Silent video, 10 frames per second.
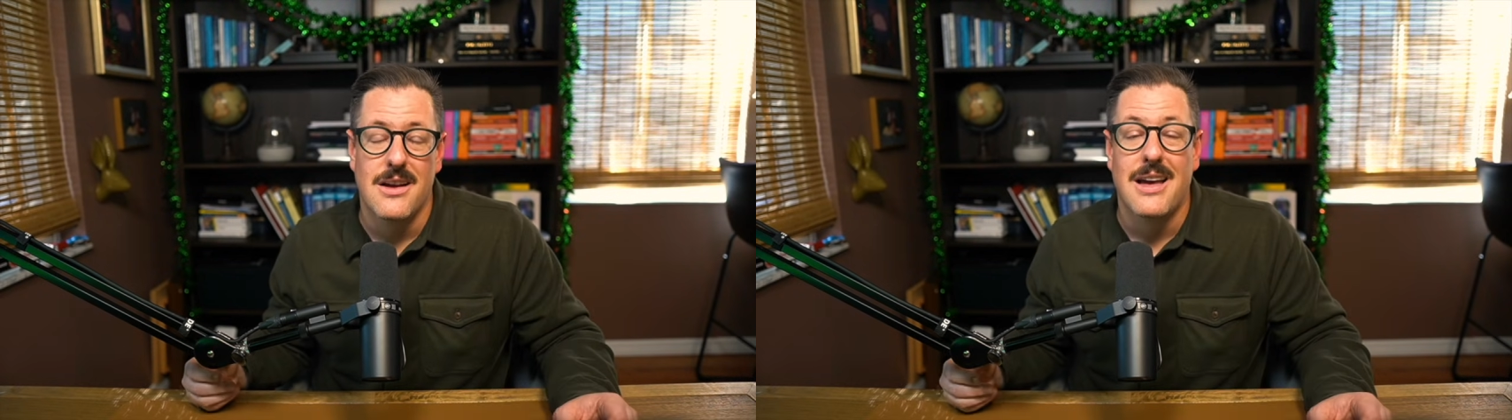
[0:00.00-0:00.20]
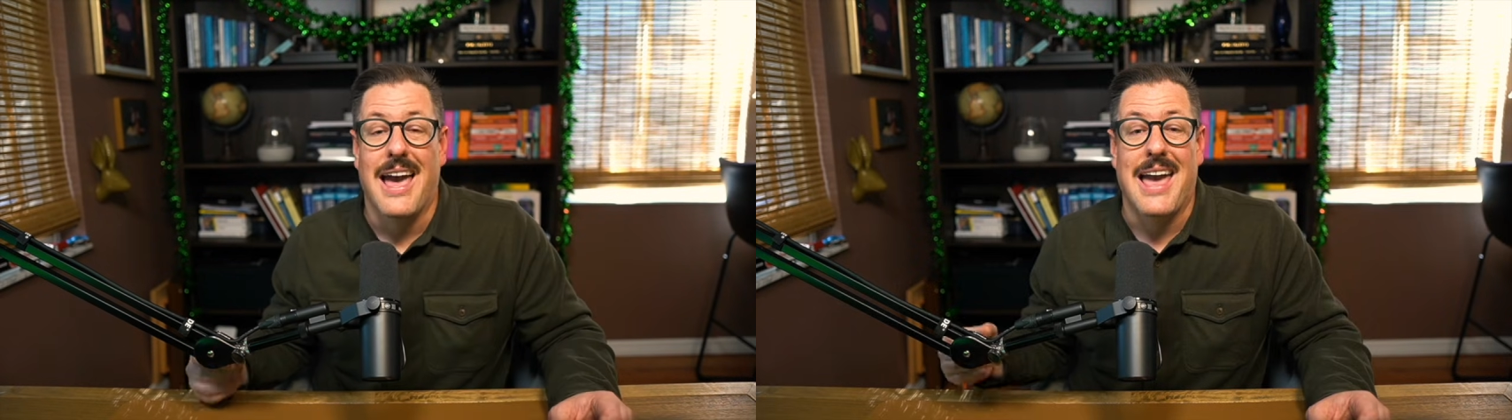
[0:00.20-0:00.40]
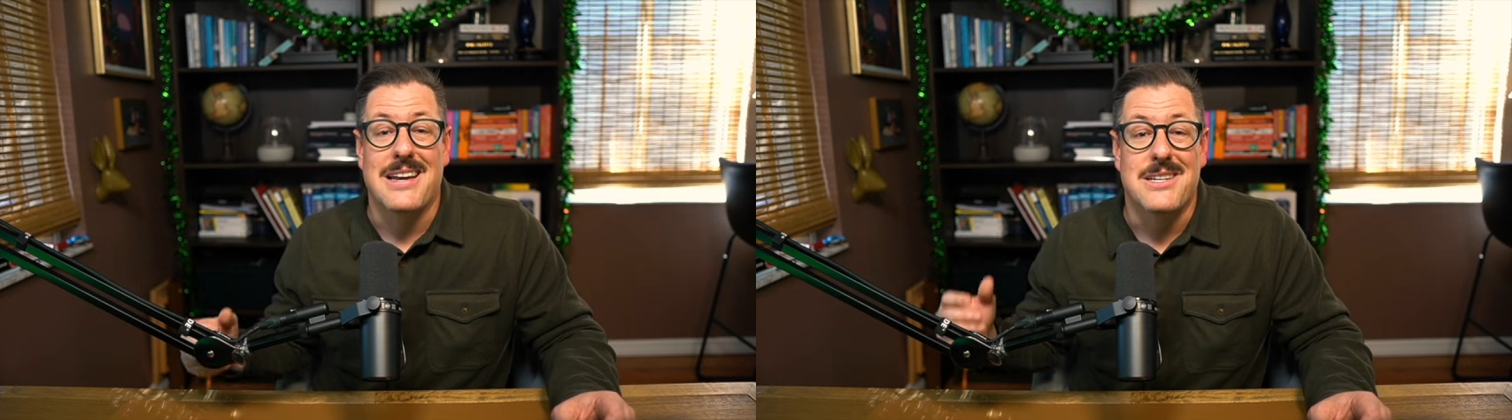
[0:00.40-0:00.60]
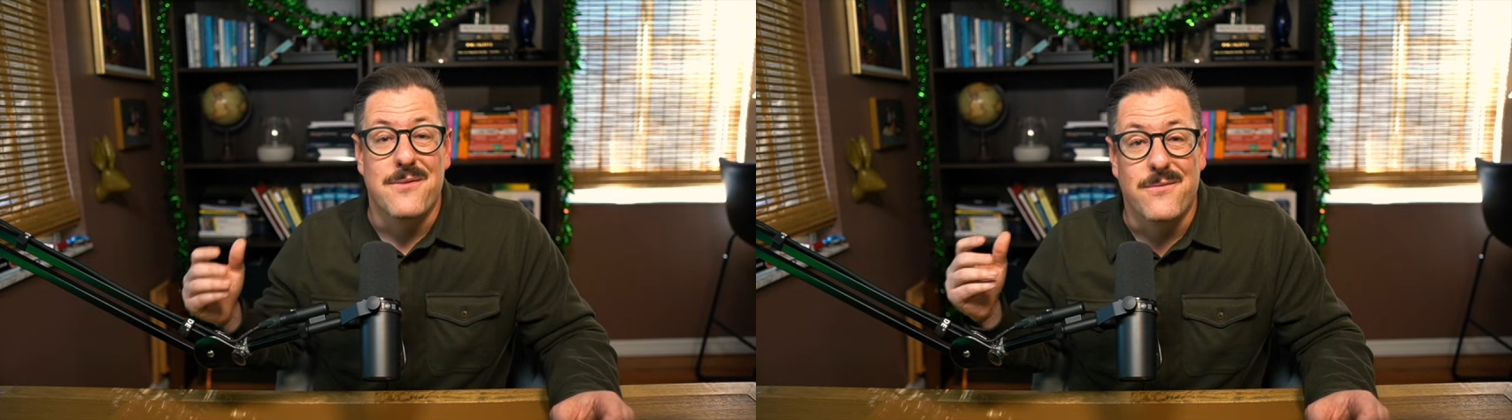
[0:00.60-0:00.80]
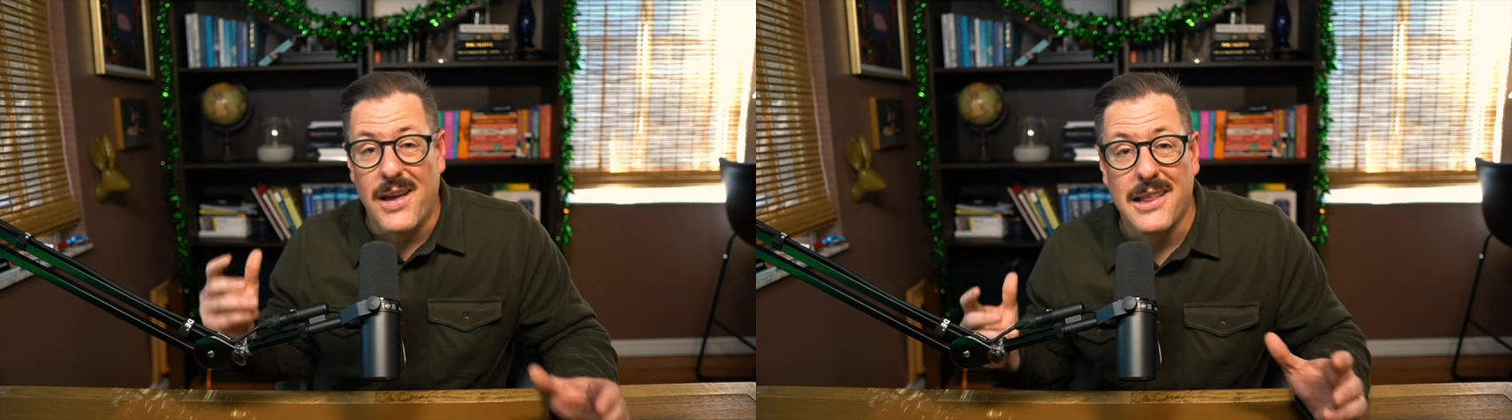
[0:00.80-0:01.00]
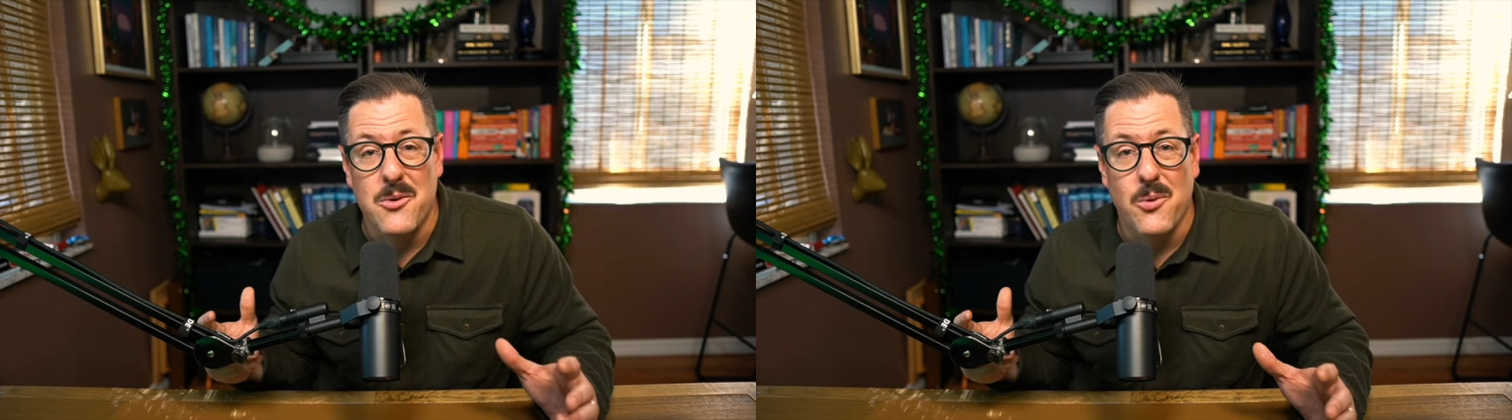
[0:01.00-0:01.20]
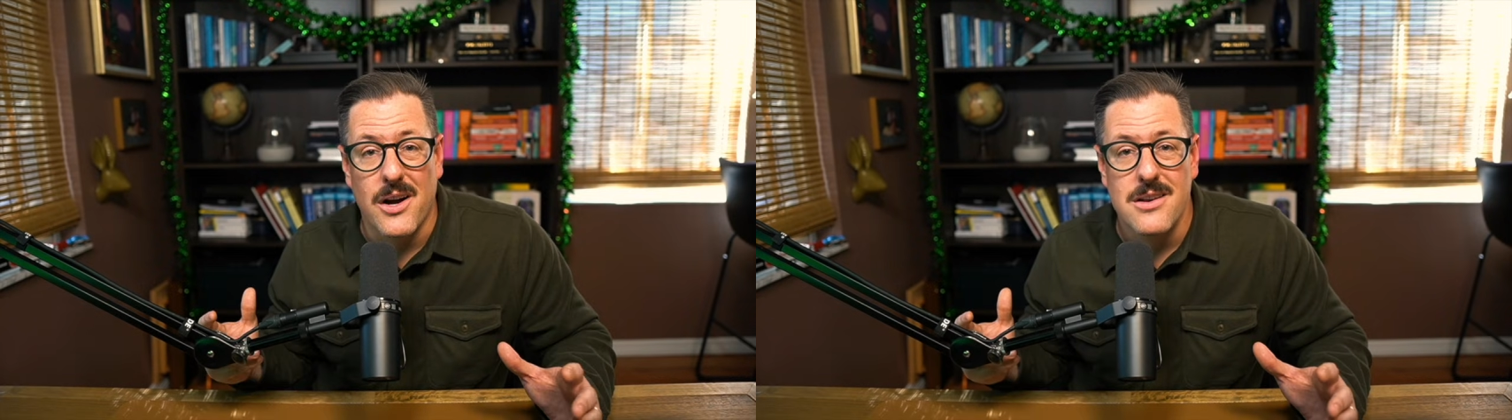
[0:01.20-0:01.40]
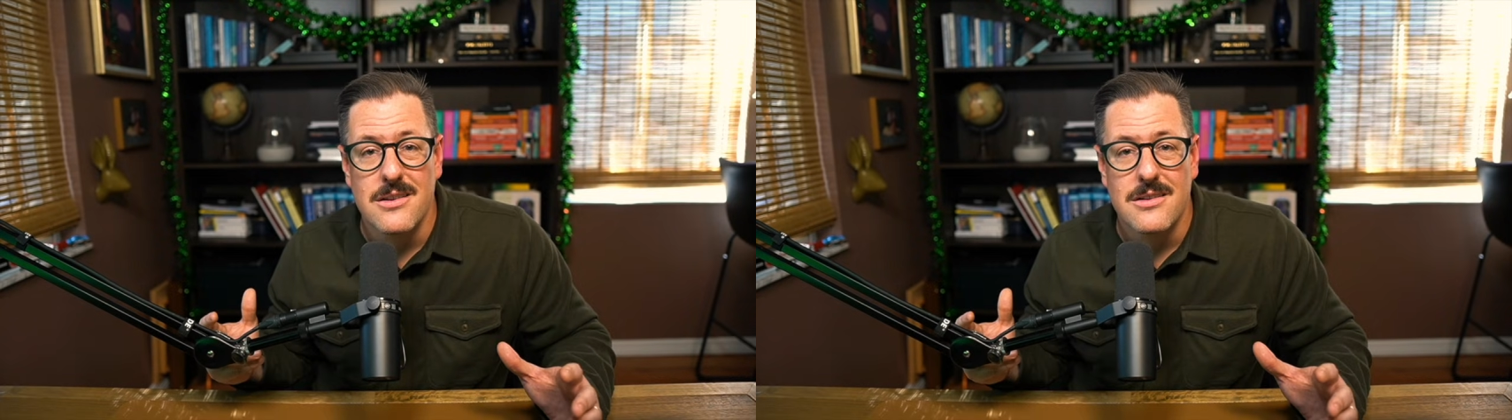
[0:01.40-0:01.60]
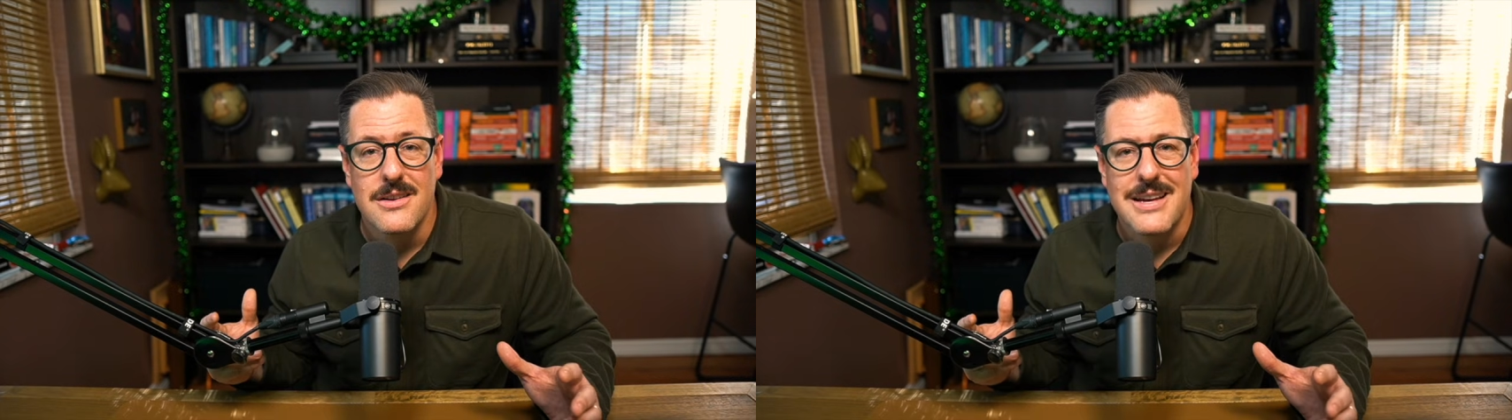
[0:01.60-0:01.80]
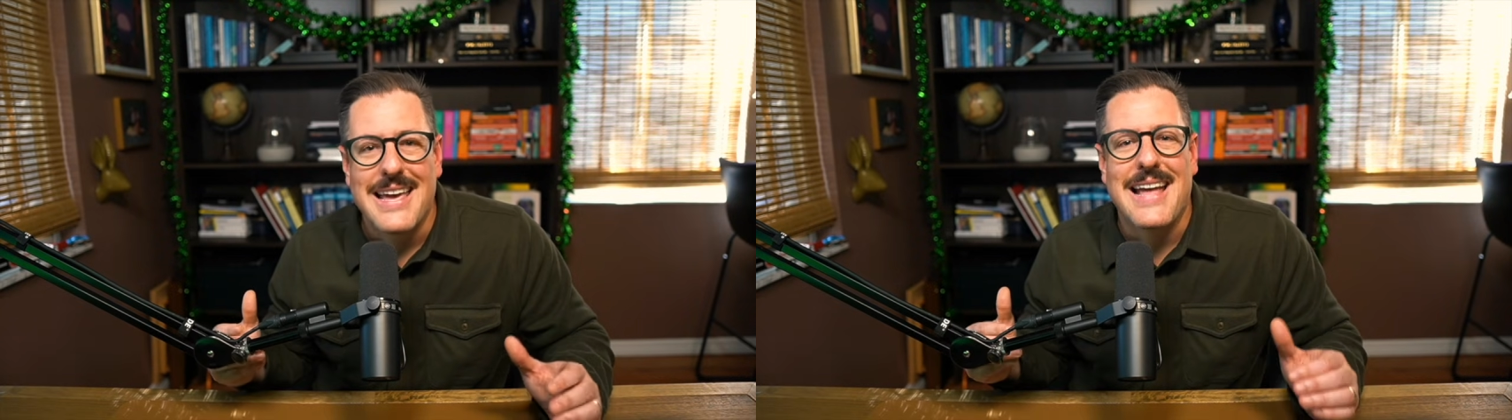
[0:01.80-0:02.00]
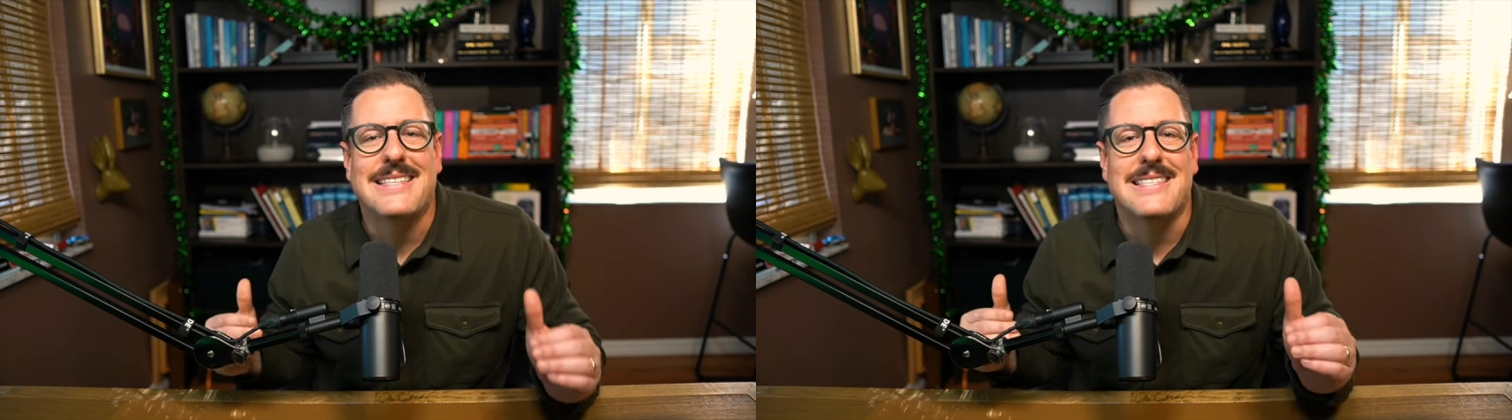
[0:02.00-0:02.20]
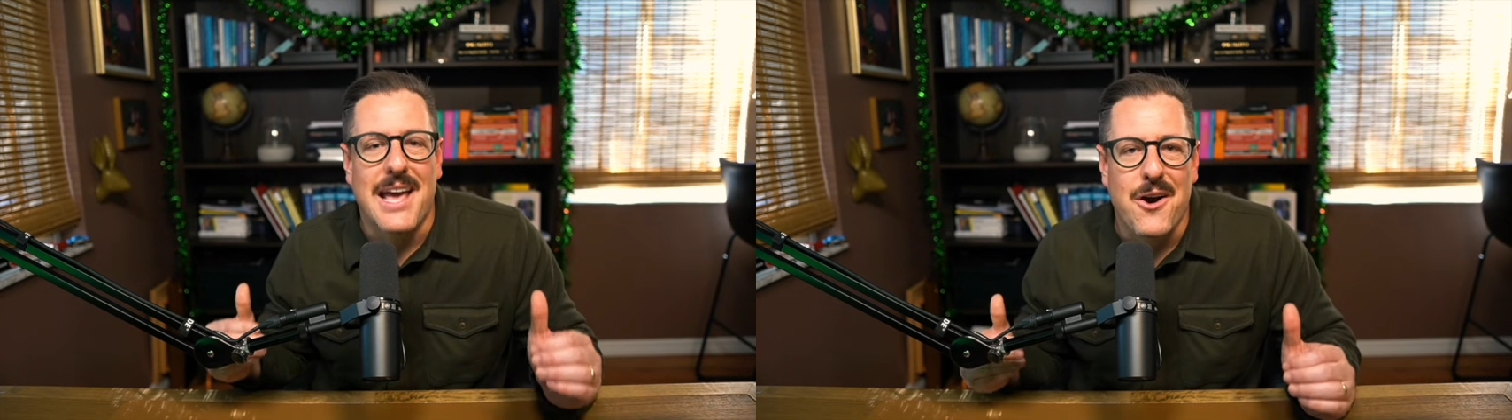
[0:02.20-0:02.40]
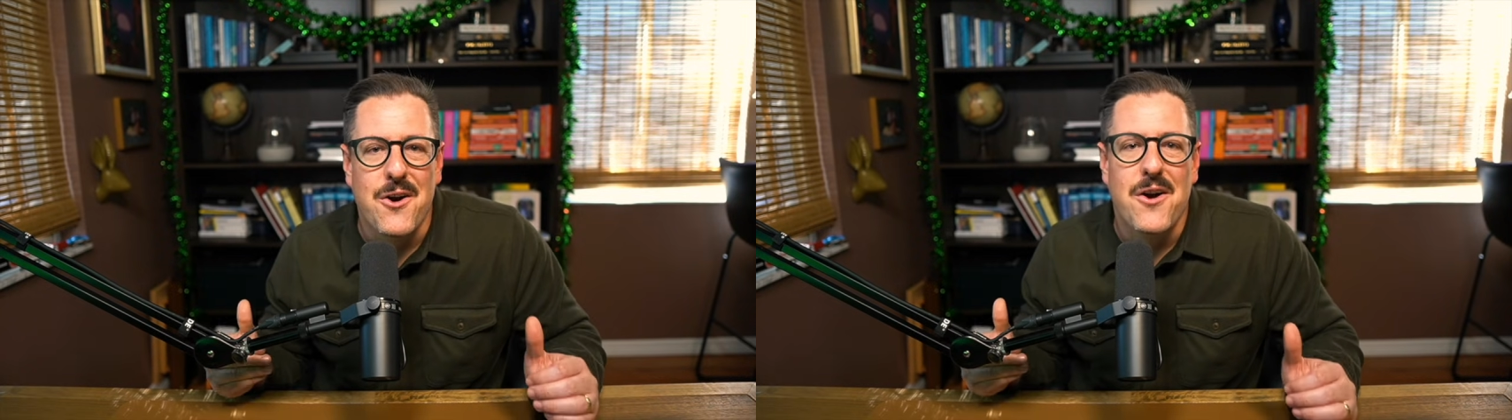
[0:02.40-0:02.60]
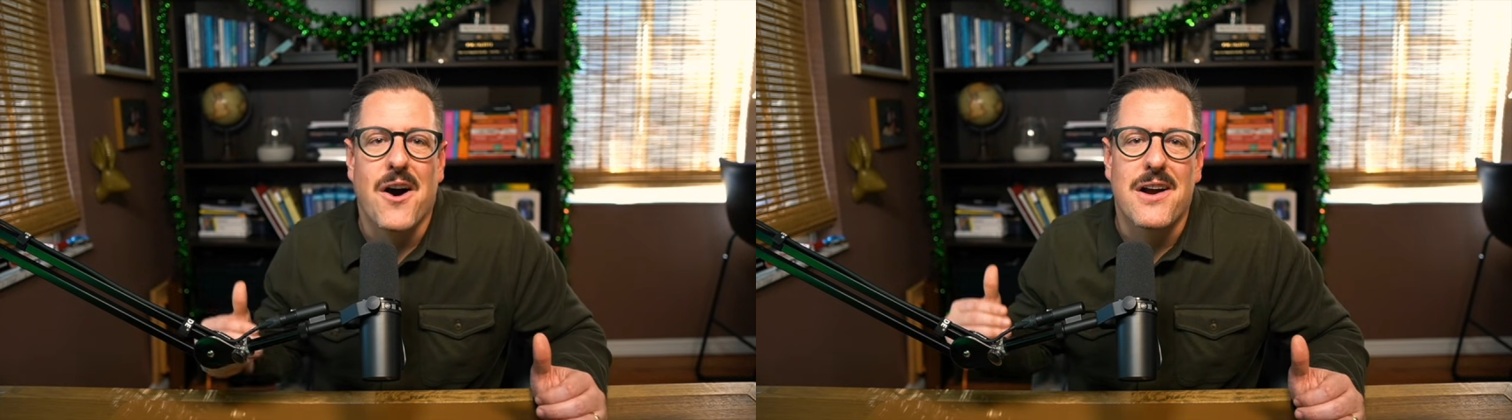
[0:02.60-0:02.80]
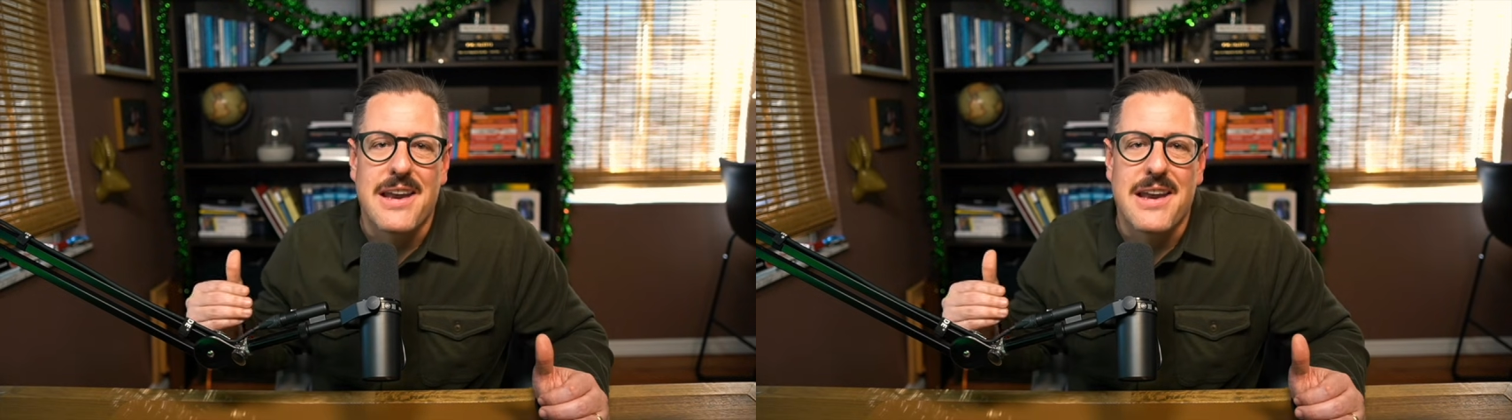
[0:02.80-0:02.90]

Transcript: And VLAN 1, it's there on